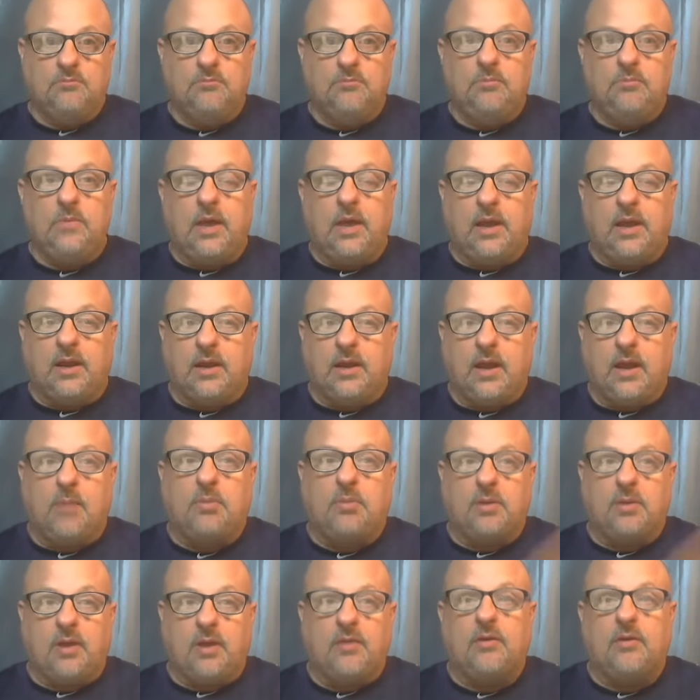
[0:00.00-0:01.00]
And a
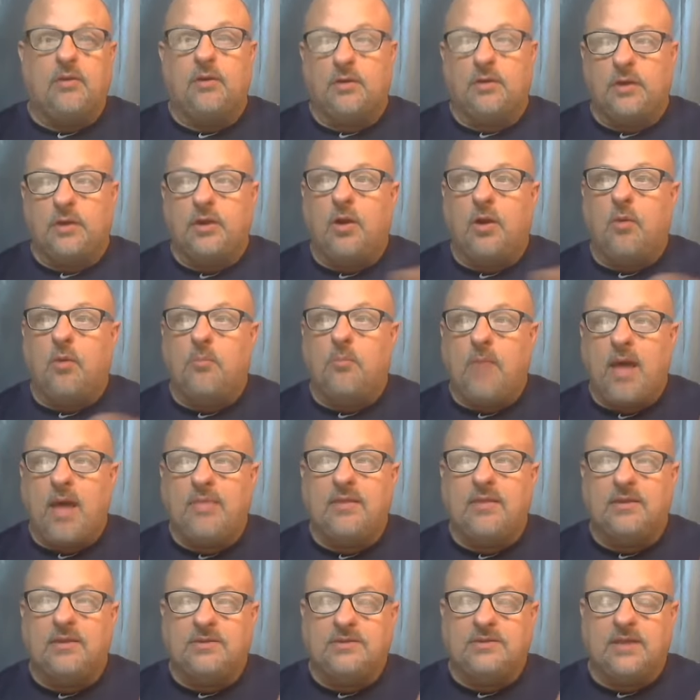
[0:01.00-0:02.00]
couple other, you know,
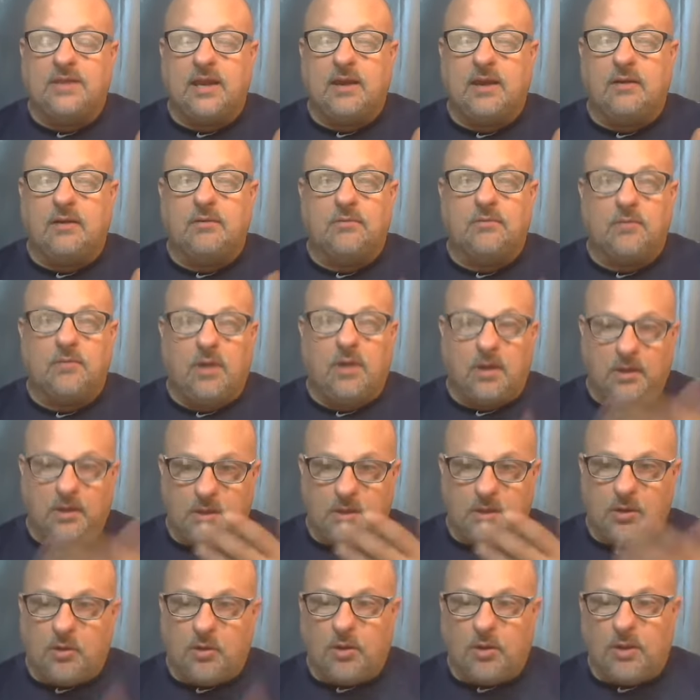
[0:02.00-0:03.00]
methods there, uh,
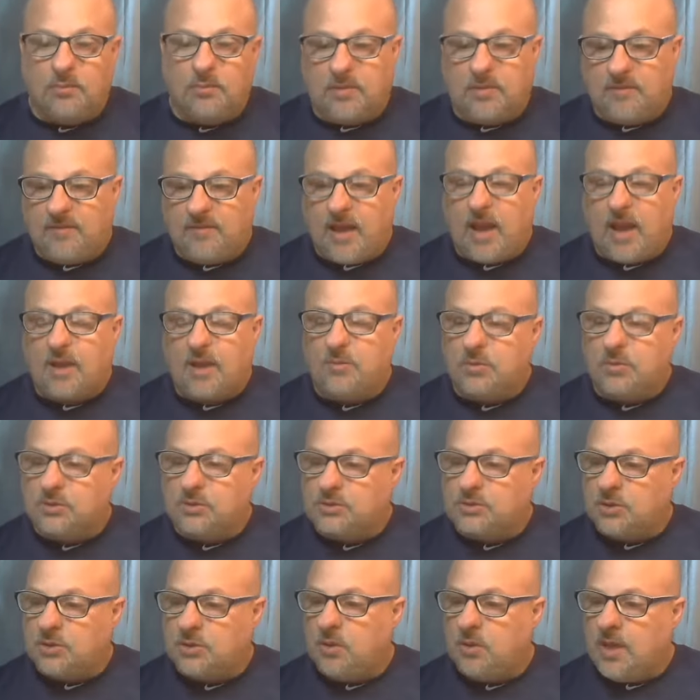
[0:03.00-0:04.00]
you know, can be valuable.
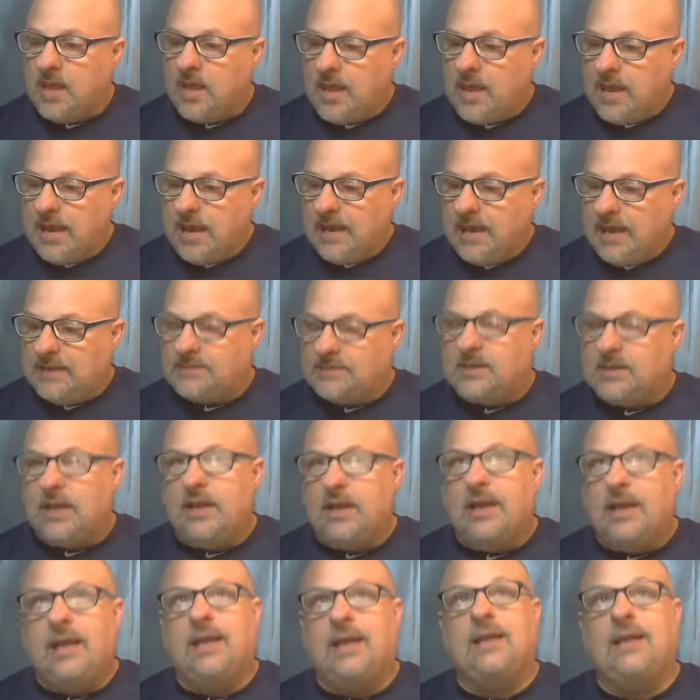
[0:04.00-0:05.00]
So it's
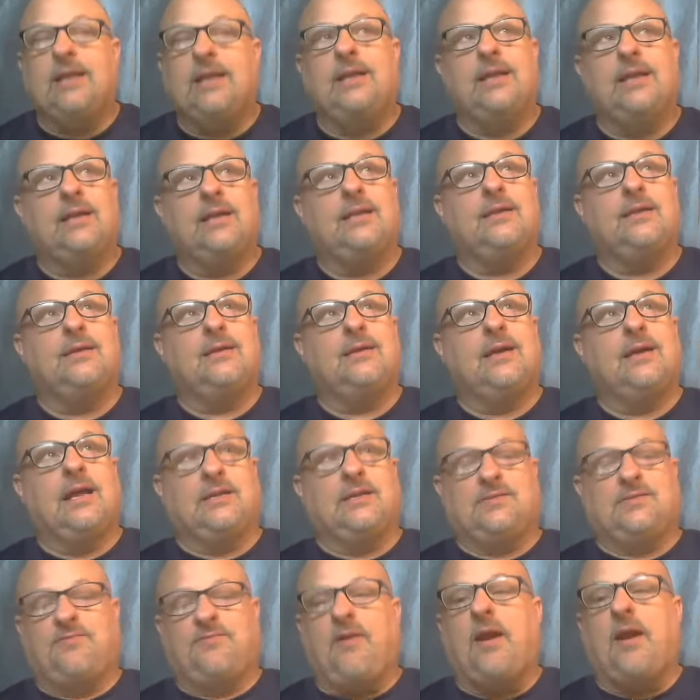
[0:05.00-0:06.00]
it, it
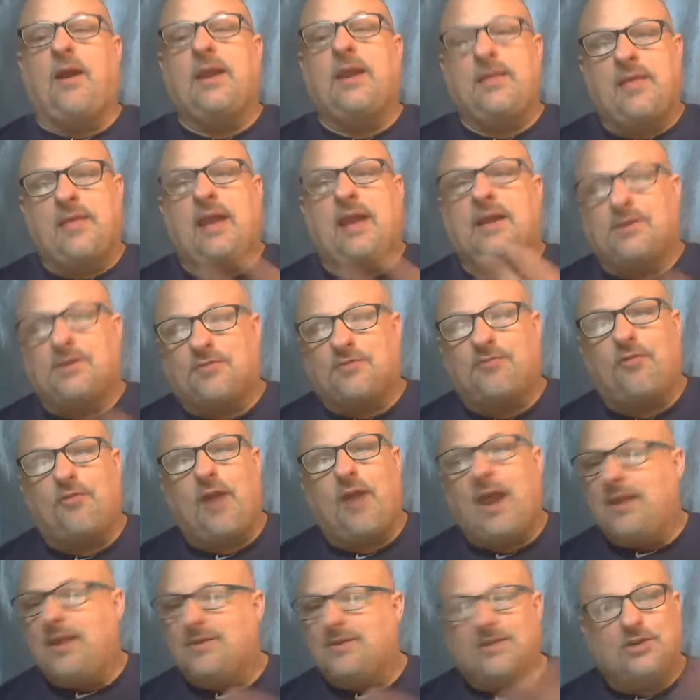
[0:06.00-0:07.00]
it's funny that it's
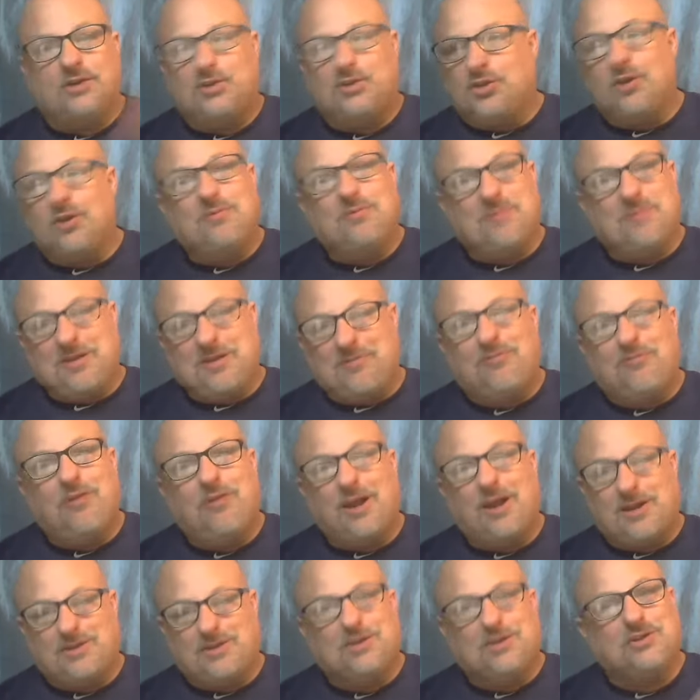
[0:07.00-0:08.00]
fringe. It shouldn't be
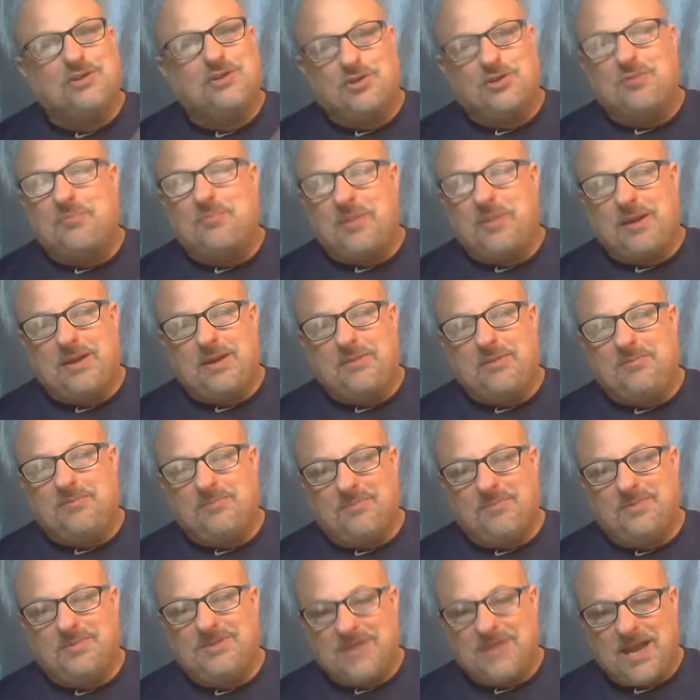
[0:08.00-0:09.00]
fringe. It should be
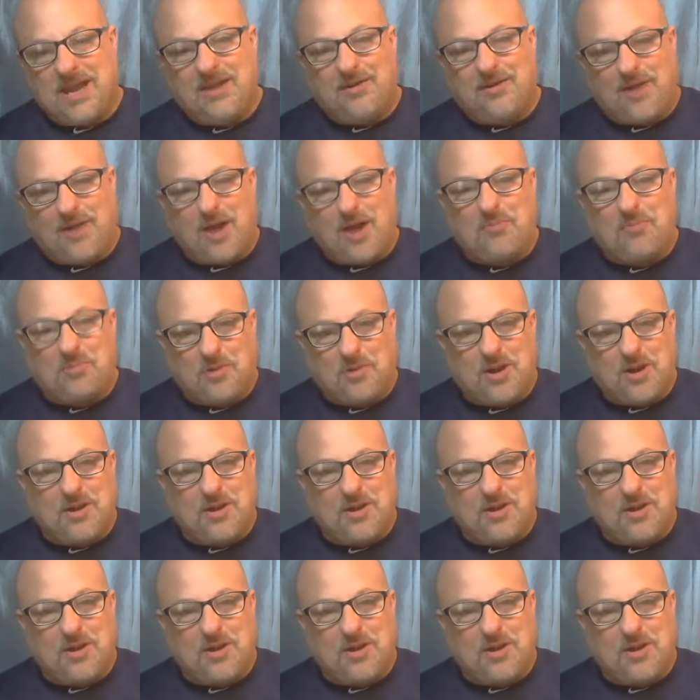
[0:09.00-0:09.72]
standard operating